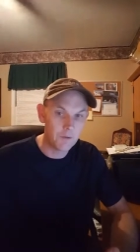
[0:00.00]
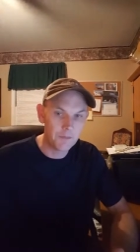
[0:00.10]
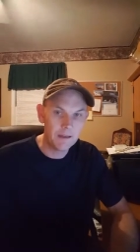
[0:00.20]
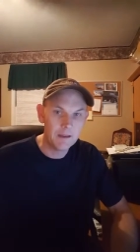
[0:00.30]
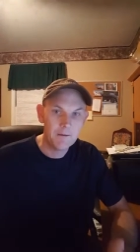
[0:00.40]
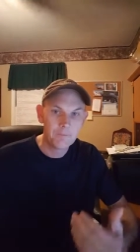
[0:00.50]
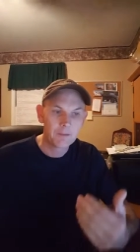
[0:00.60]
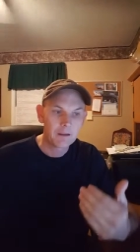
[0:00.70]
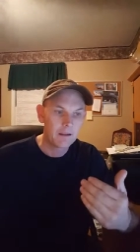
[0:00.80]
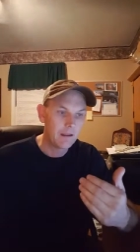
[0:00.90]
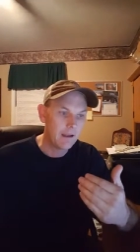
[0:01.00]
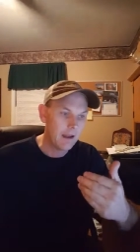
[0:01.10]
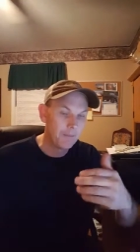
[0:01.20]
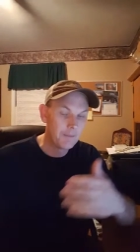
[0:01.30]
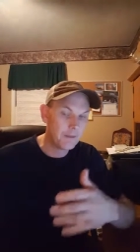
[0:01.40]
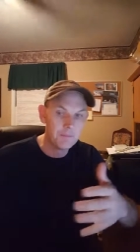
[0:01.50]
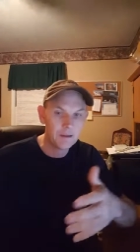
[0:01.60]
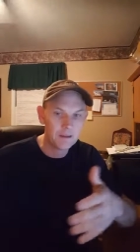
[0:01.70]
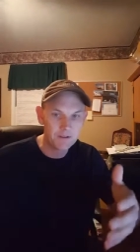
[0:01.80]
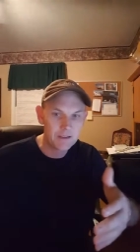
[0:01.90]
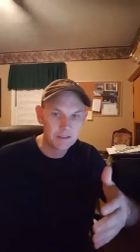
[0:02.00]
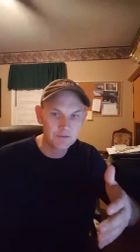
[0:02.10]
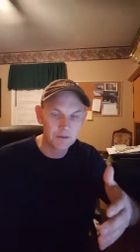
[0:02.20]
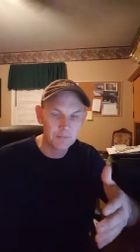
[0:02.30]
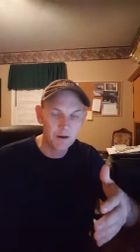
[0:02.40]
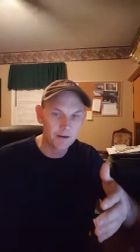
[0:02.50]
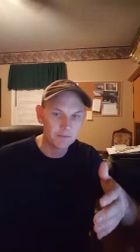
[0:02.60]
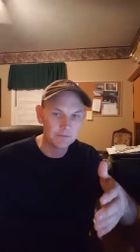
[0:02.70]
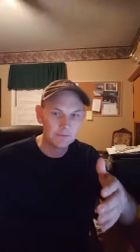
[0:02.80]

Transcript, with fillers: me, I'm in the middle of a kitchen remodel.